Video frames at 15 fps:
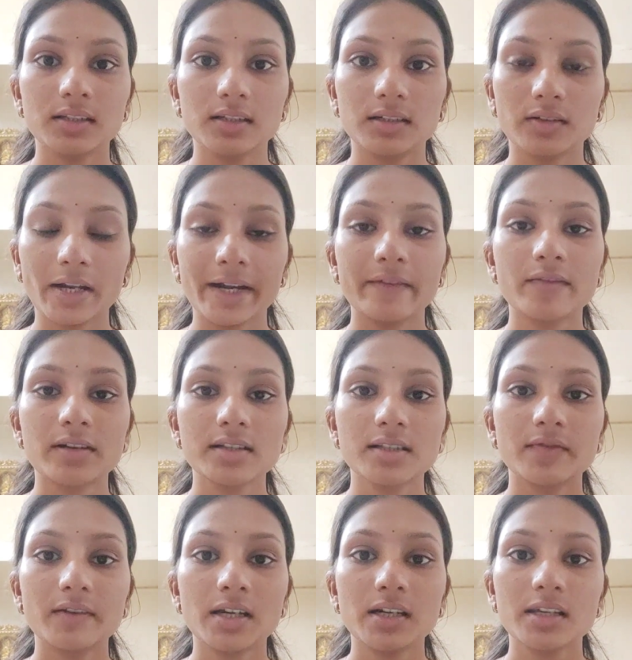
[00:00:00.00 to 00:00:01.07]
the adverse
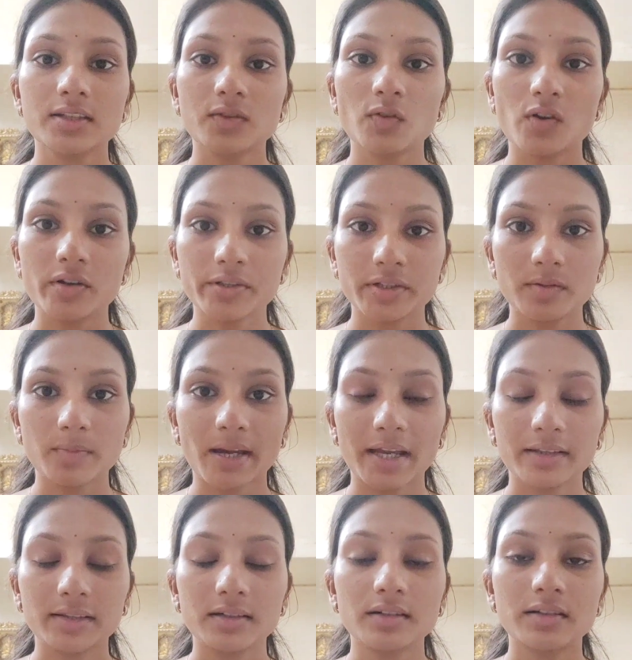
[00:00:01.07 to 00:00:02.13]
event is caused
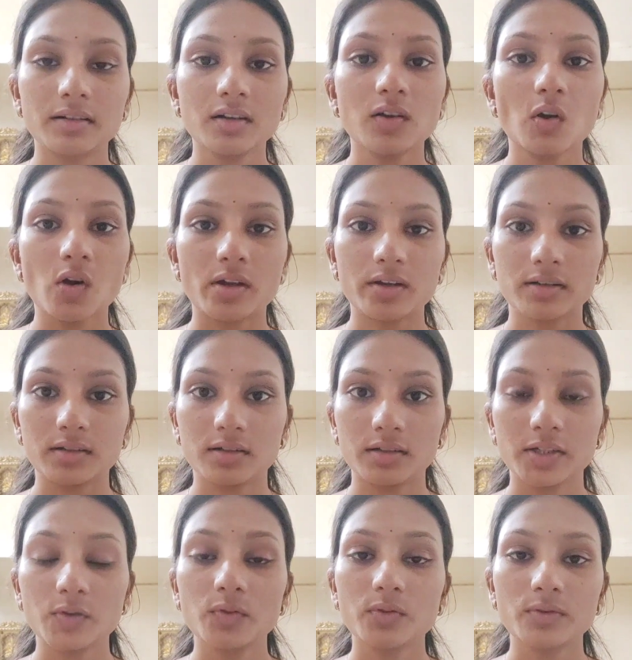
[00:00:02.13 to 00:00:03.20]
by the drug or
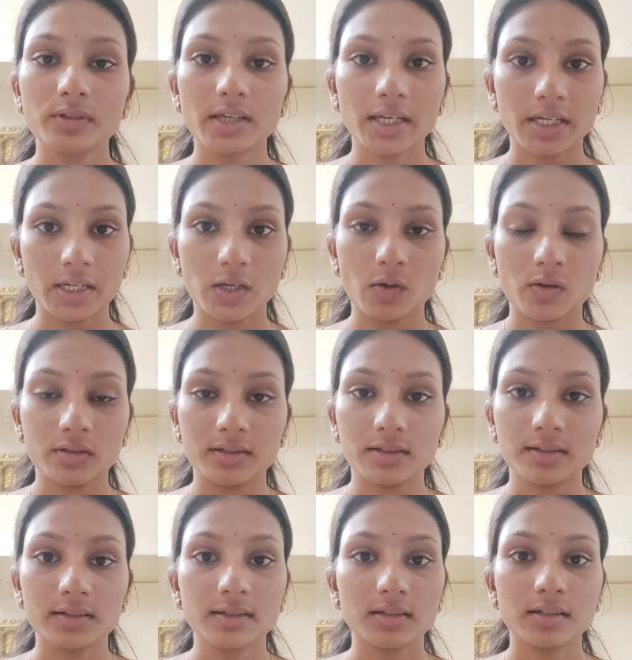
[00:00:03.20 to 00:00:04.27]
due to the any
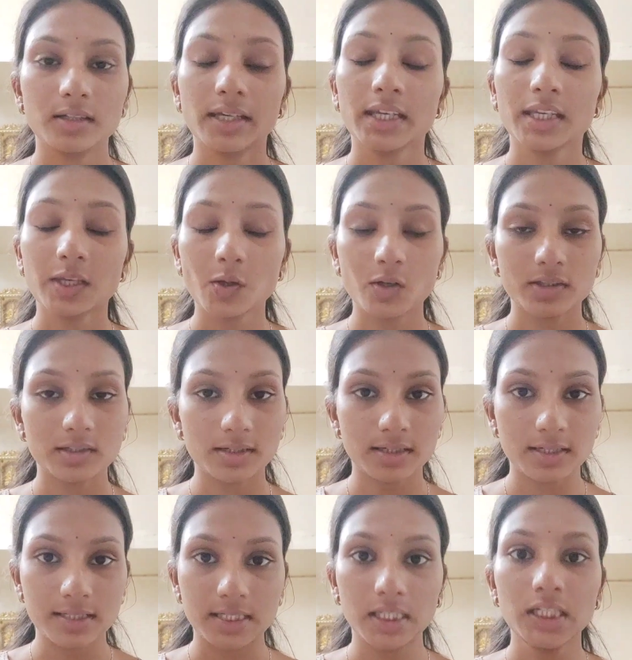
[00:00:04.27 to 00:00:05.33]
other
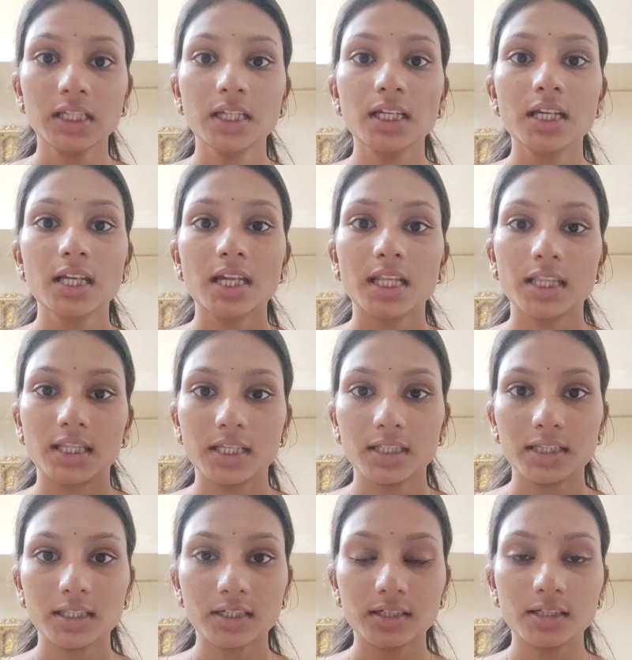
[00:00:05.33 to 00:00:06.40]
reason.
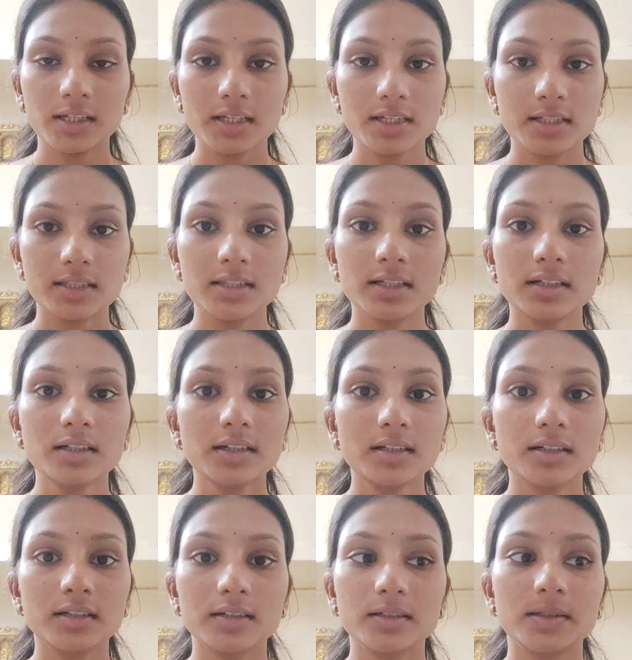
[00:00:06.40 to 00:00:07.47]
Then third is the
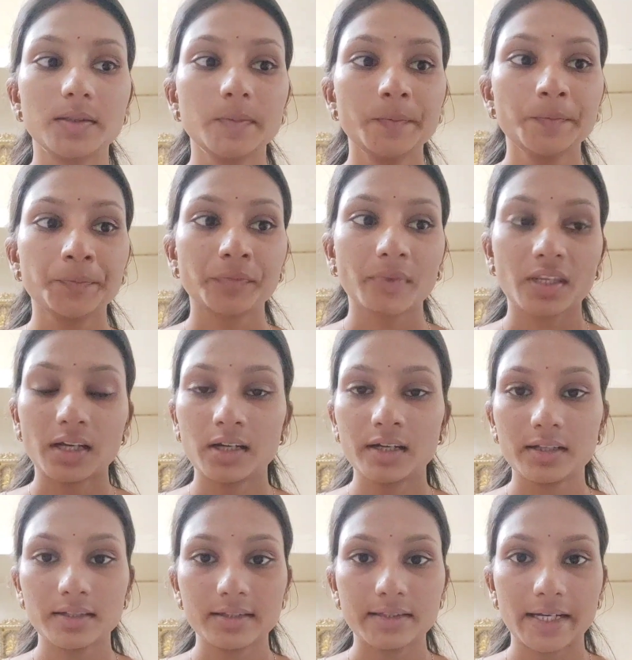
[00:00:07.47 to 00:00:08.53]

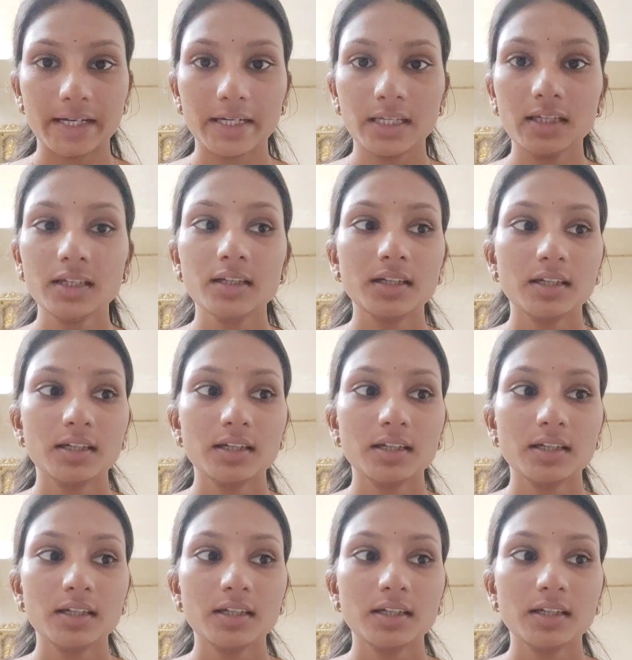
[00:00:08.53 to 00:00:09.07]
understanding.